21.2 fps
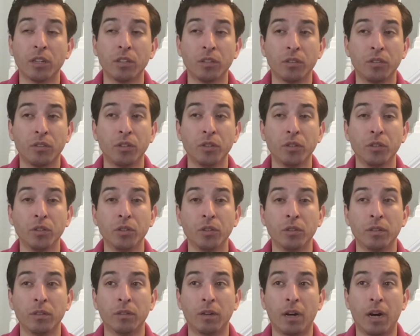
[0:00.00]

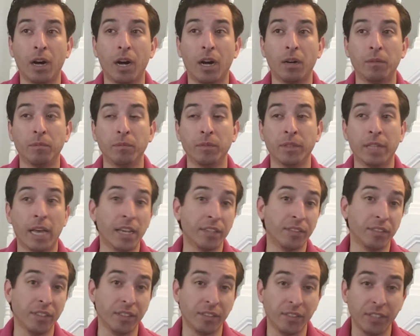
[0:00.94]
to the
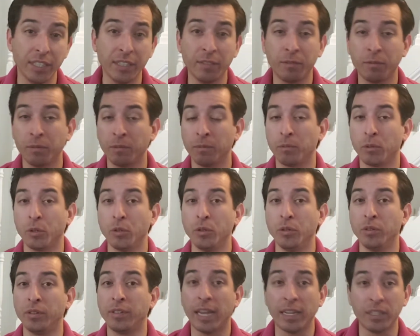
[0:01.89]
SEC
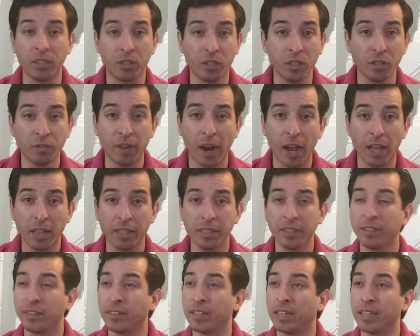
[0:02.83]
through 10Q
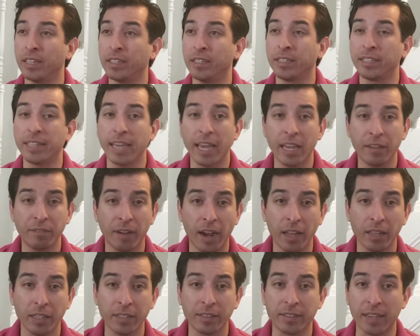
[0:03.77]
filings, 10K
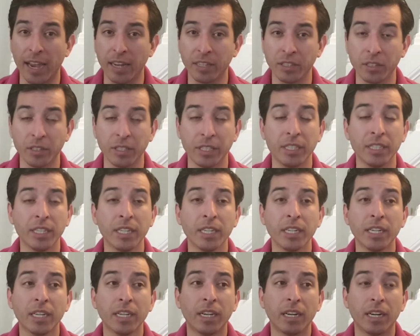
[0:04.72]
filings annually.
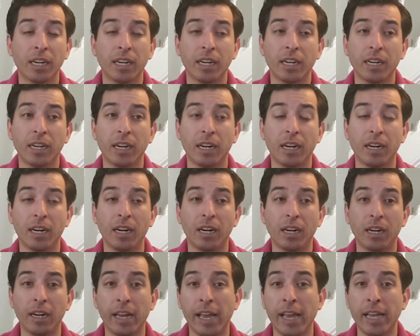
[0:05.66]

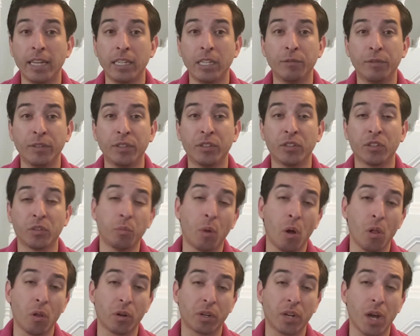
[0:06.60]
And if it's a
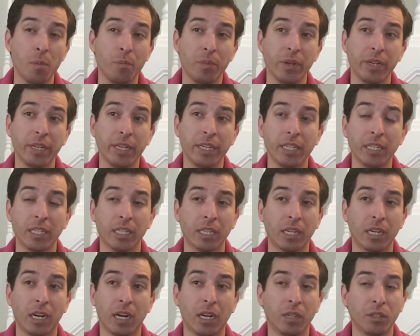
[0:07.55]
smaller company,
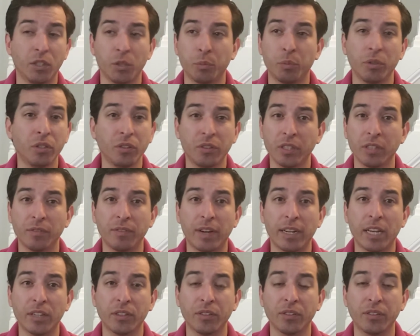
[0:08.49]
just producing the
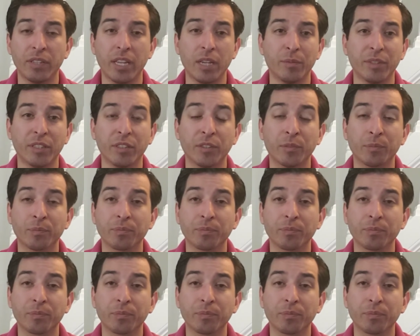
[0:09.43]
financial statements.